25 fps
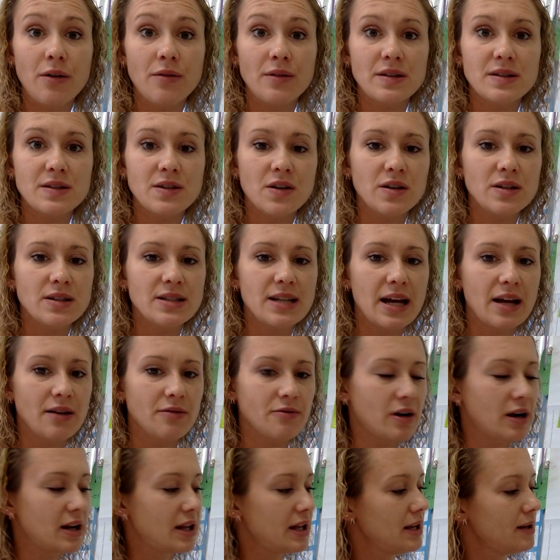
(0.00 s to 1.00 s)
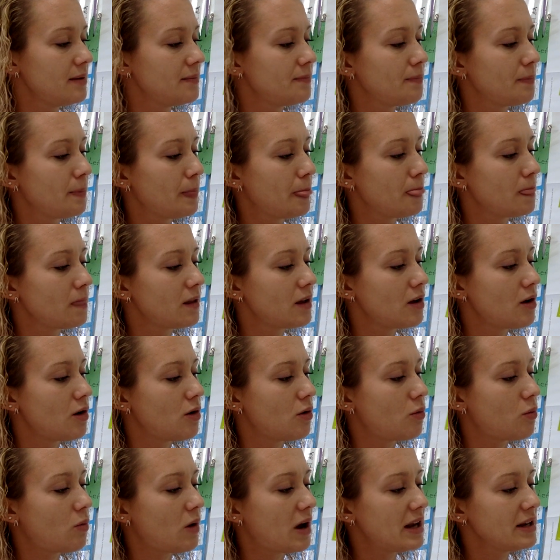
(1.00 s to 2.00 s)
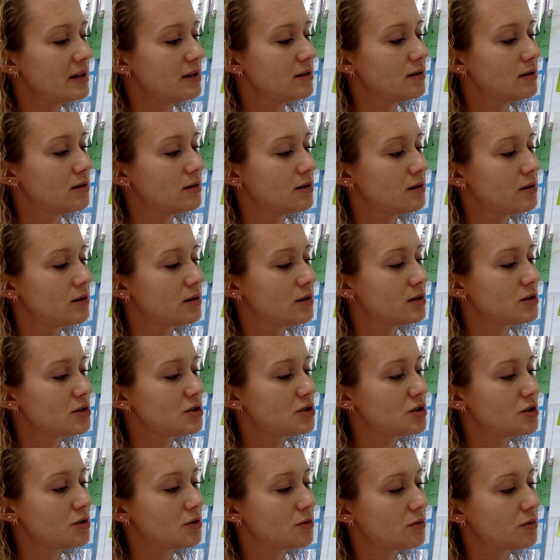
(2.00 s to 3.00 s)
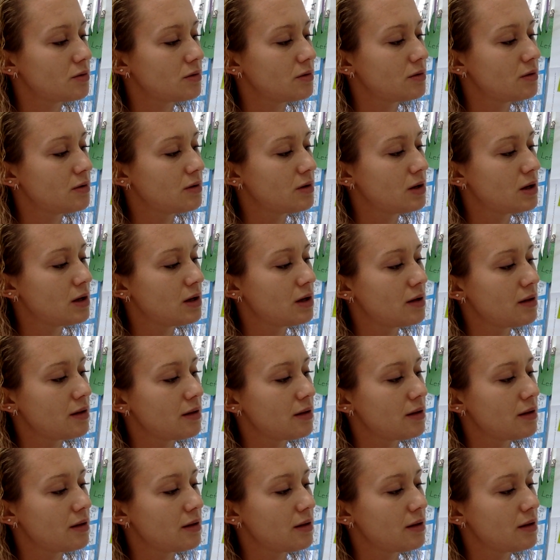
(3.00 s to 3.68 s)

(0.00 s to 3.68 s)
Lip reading: Let's count. Let's start at 10. Ready? Go. 1, 2.